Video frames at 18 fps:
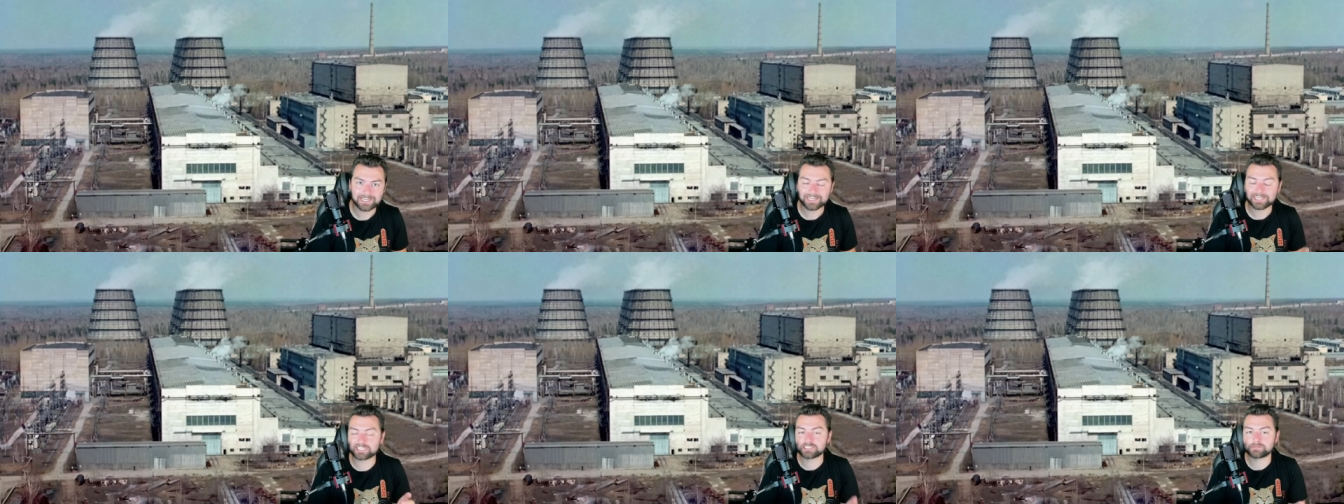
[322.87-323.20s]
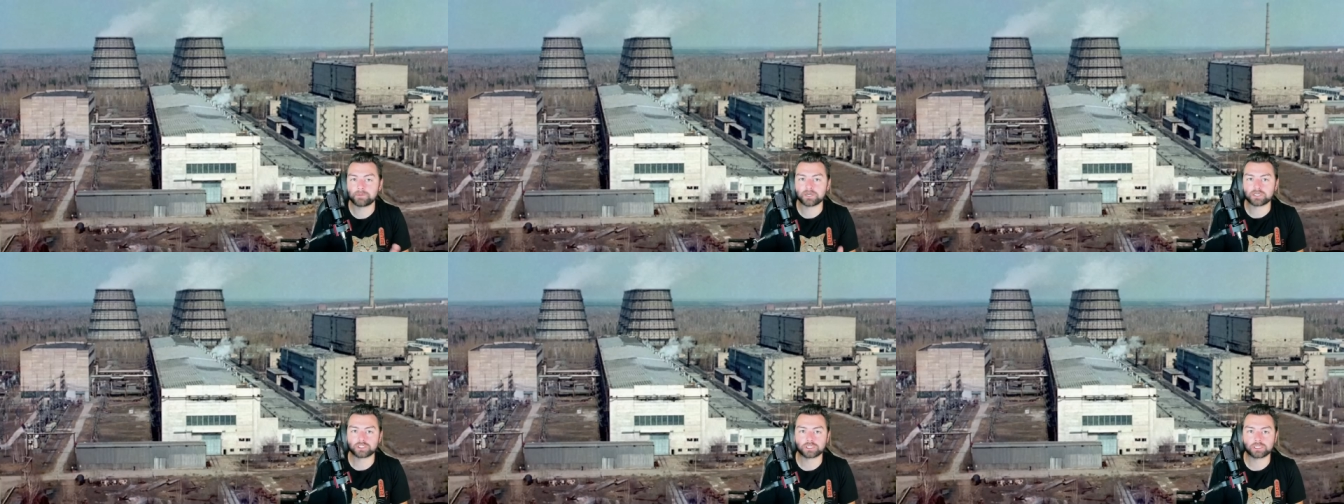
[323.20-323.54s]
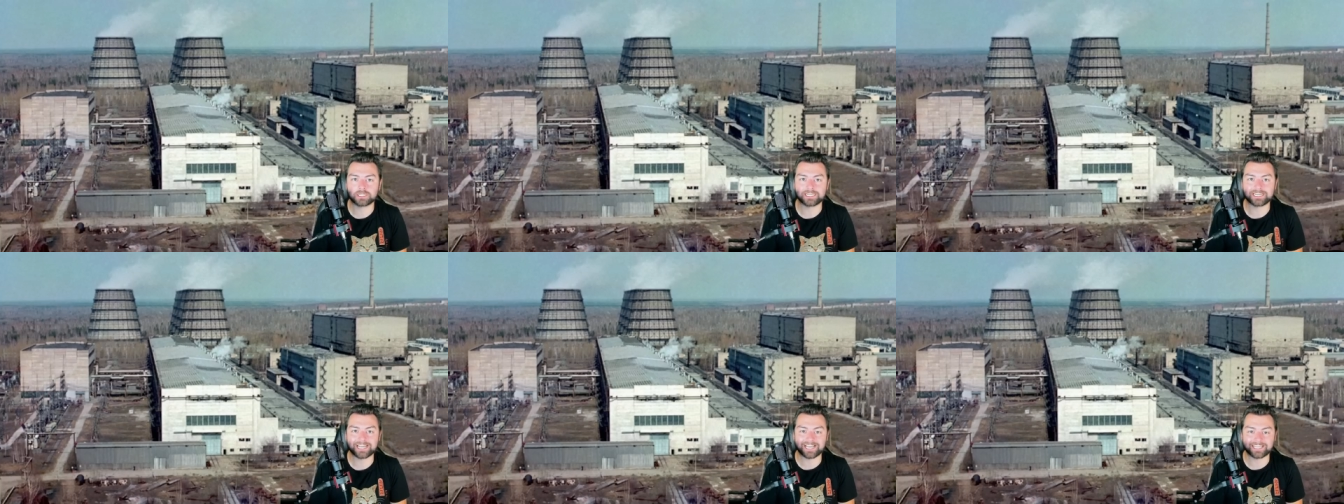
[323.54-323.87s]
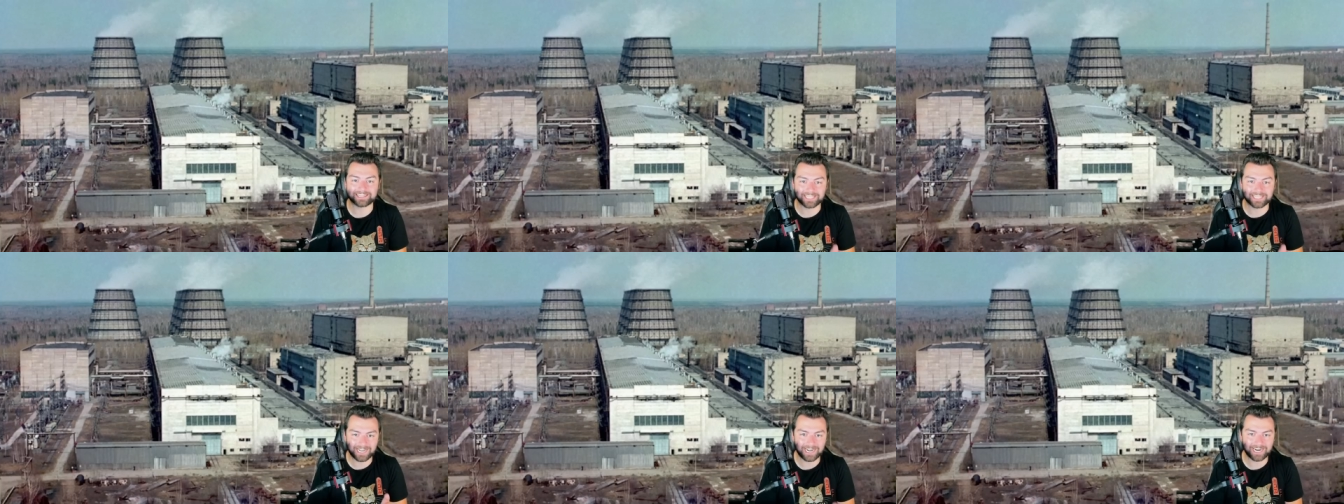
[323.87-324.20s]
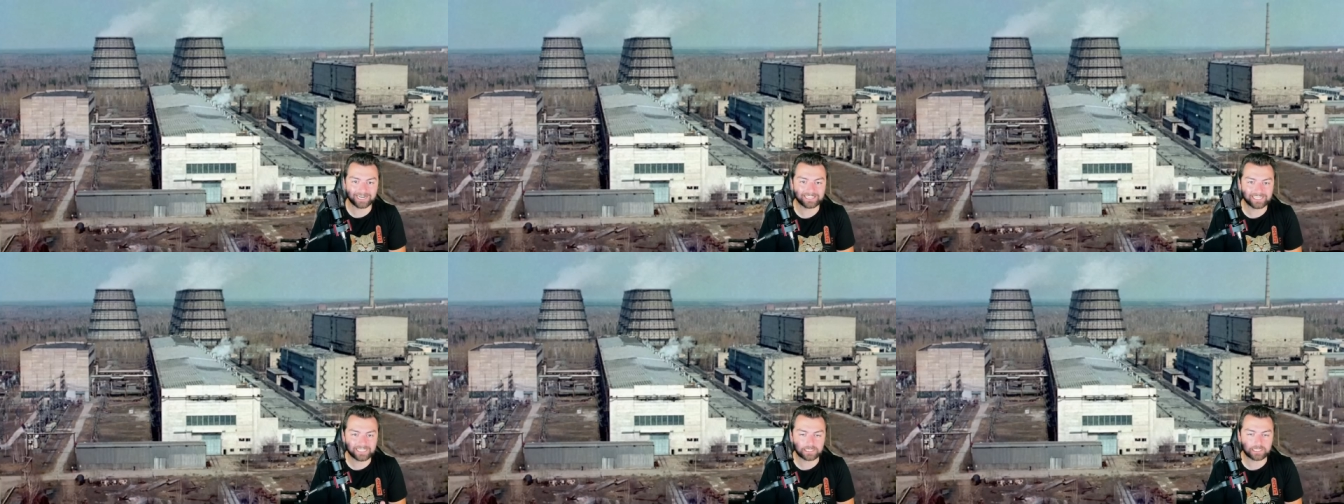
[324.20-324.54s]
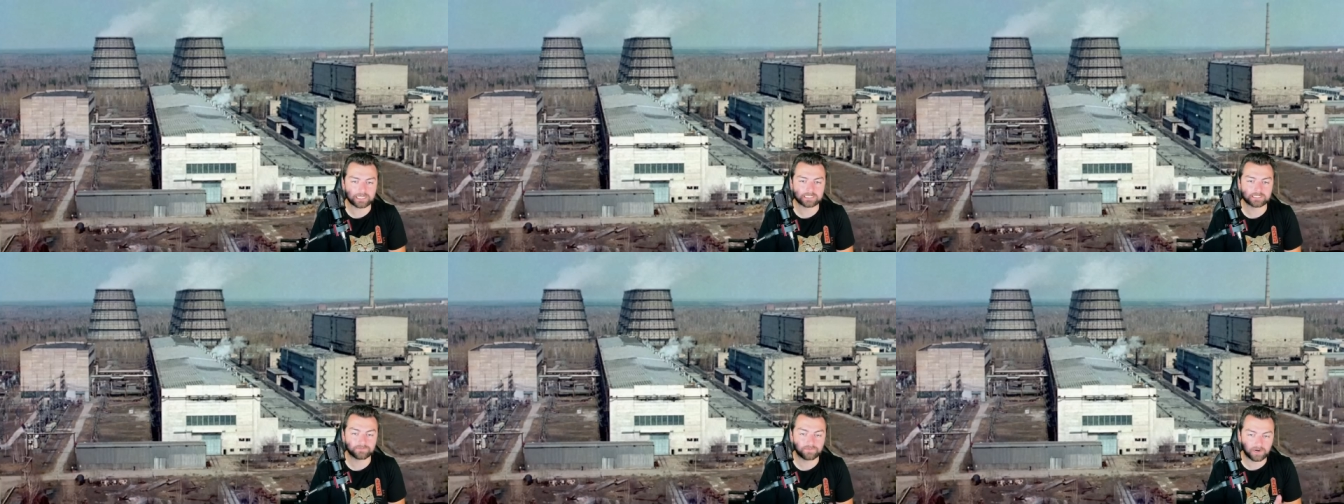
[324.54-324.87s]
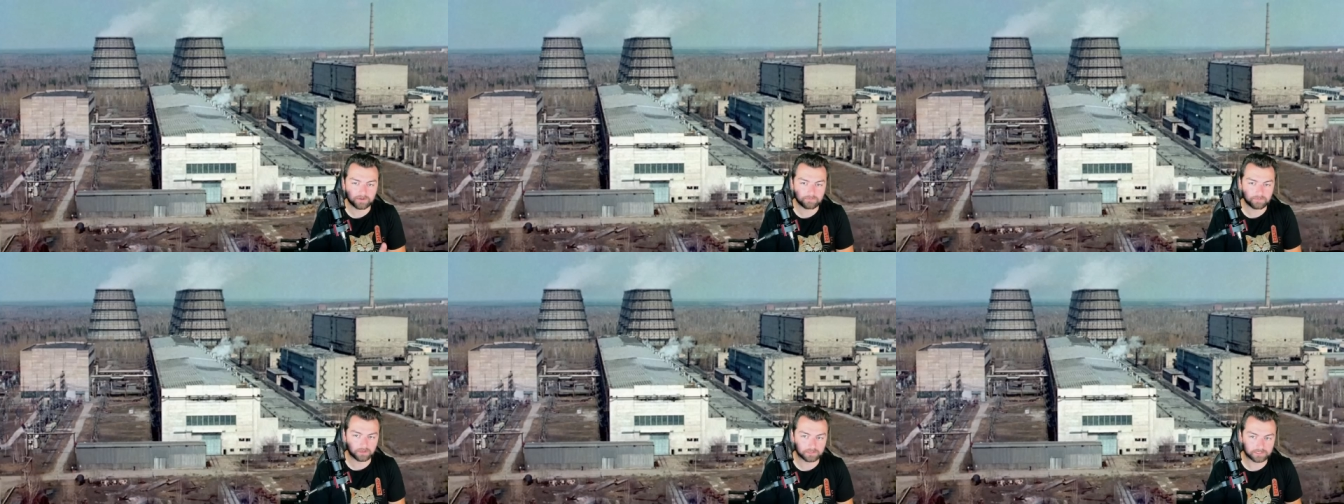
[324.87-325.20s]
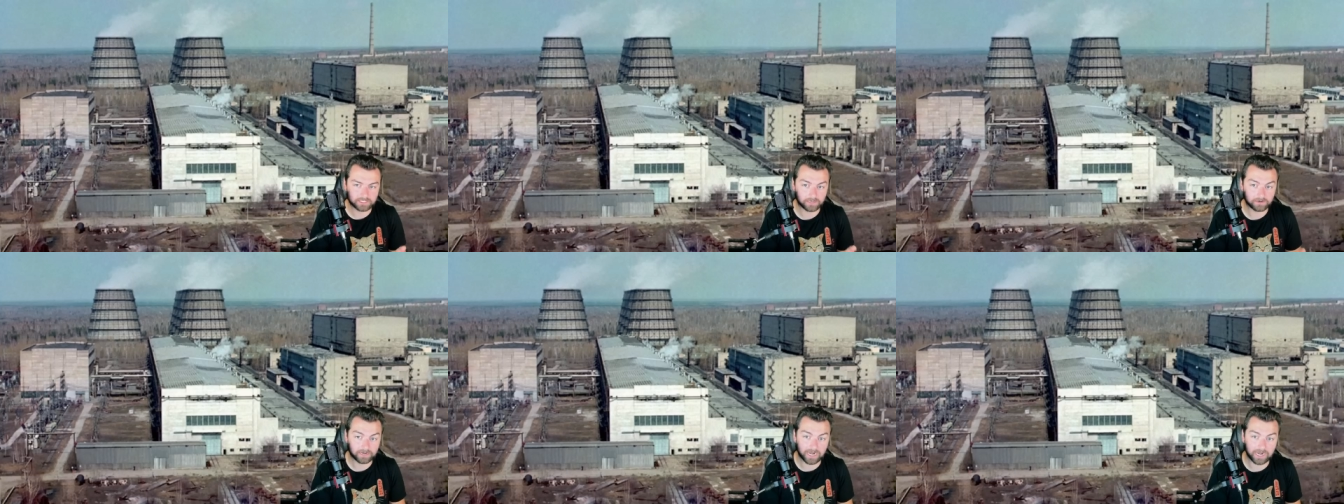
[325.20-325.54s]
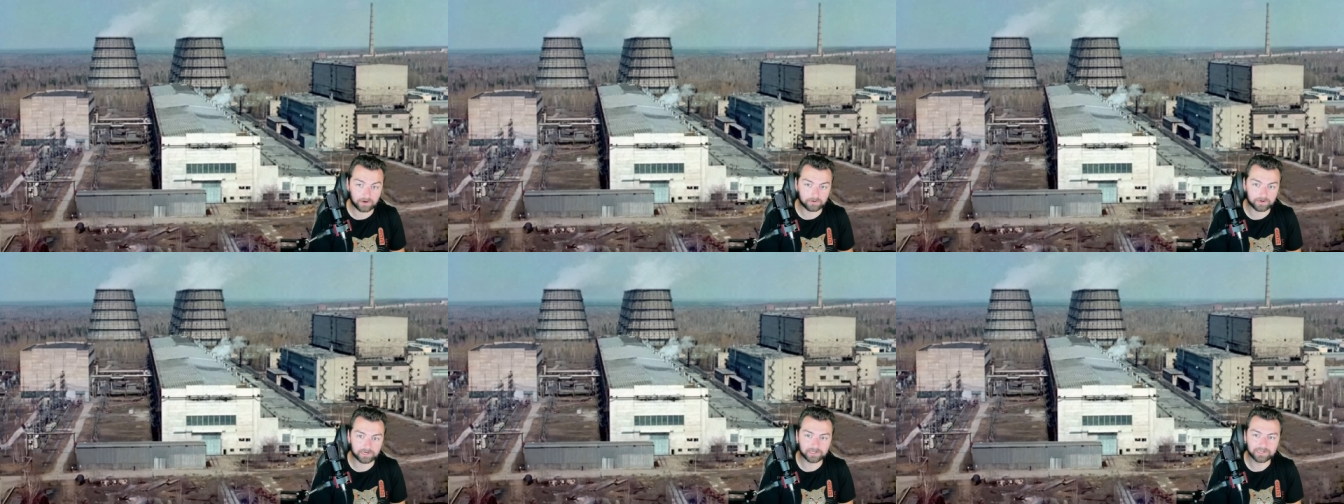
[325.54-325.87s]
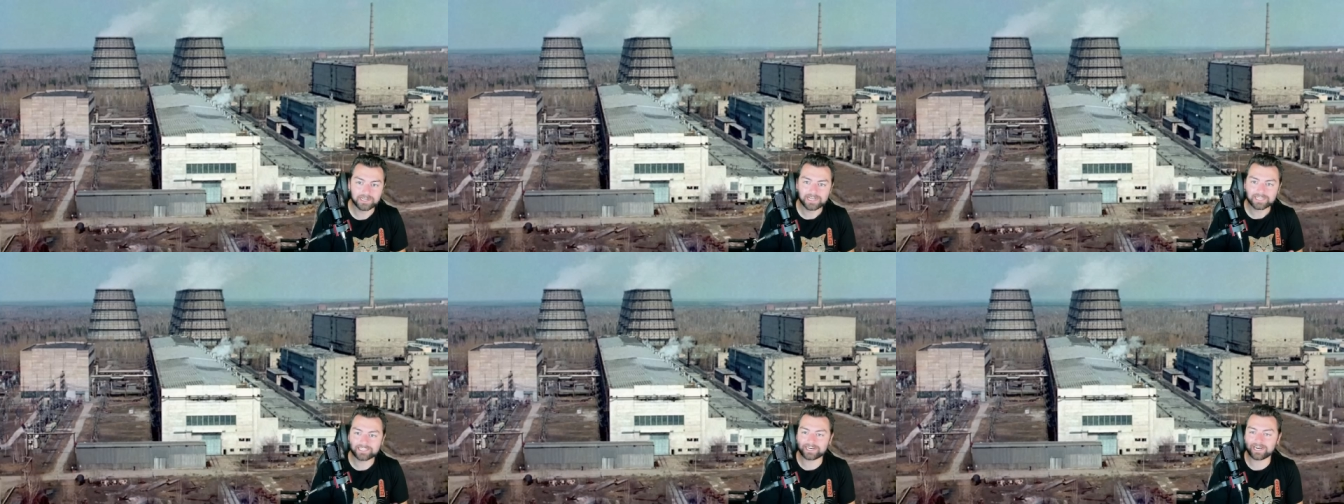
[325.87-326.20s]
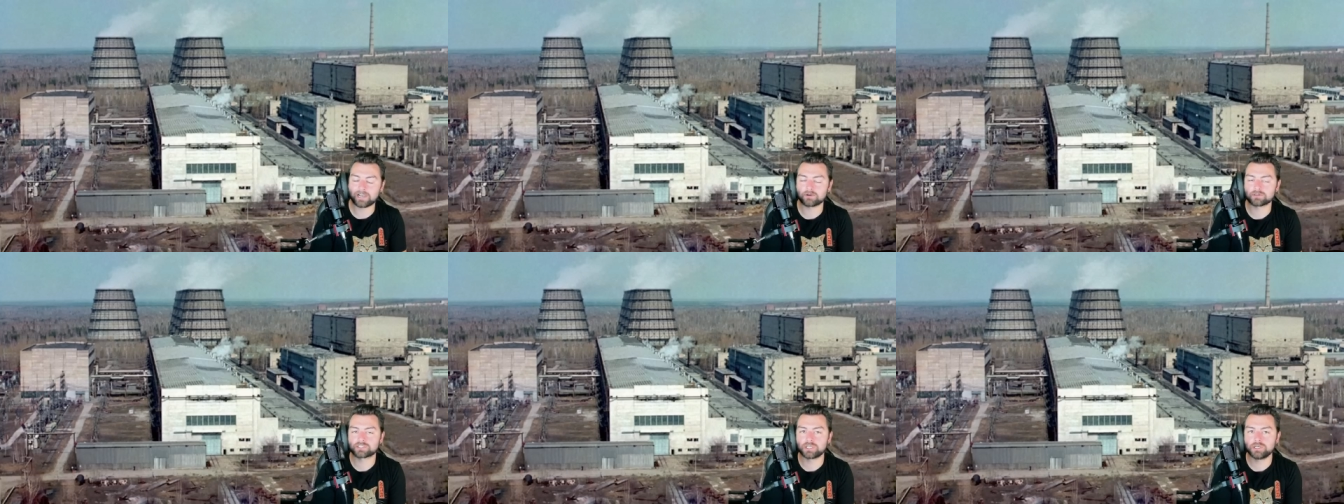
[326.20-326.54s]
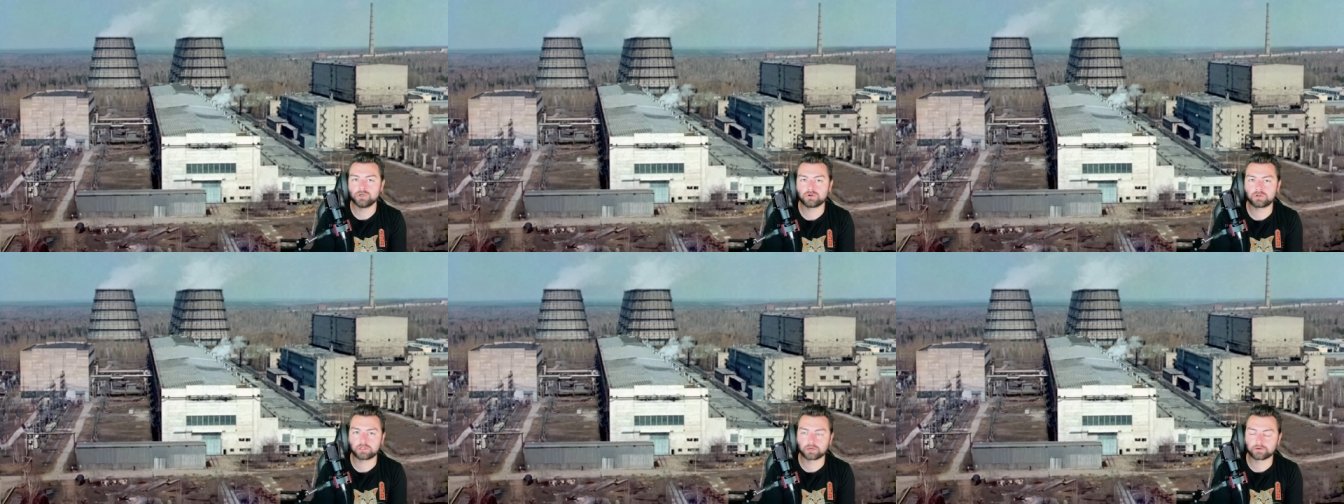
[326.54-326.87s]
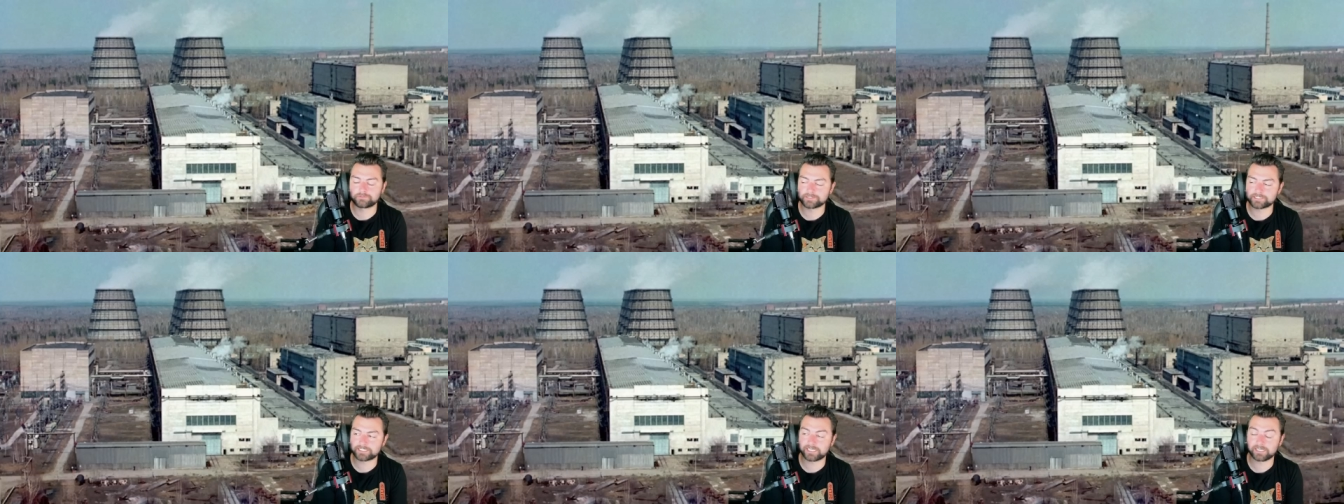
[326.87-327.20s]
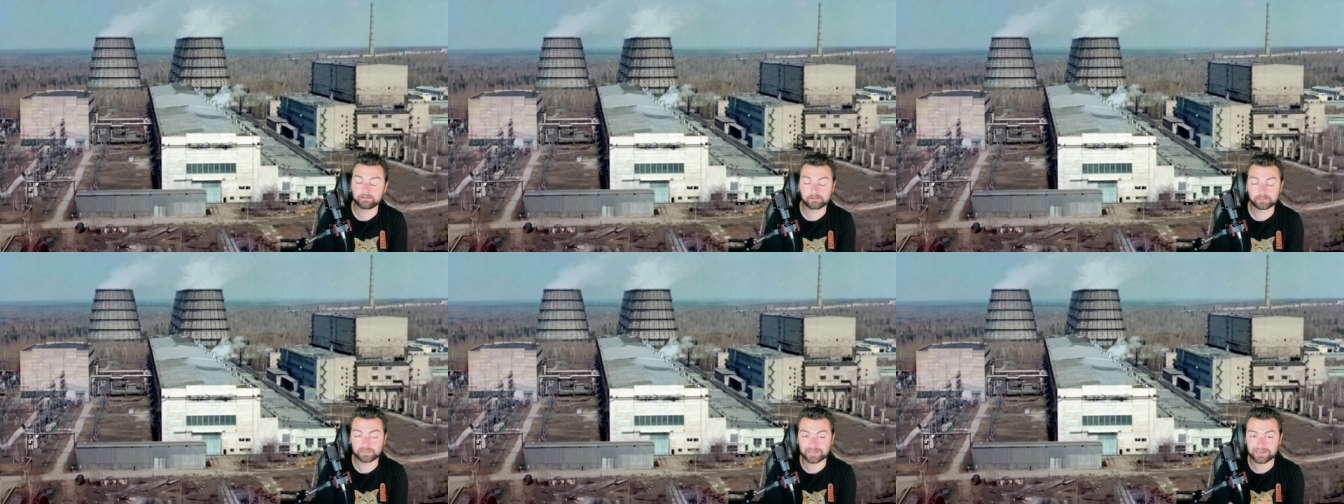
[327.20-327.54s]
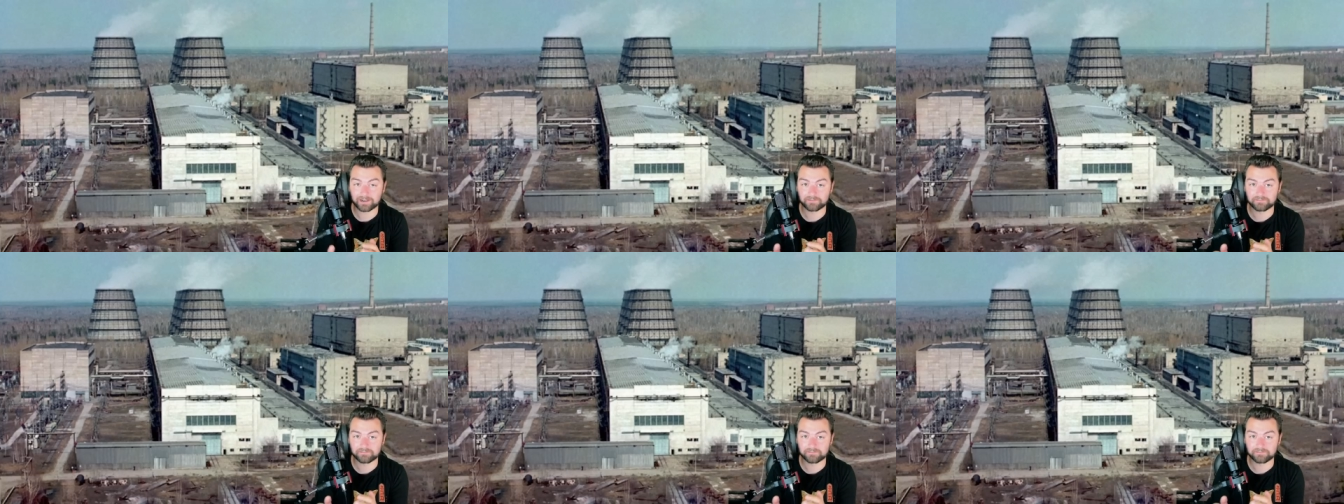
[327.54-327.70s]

especially at the highly classified military area that housed the nuclear facility of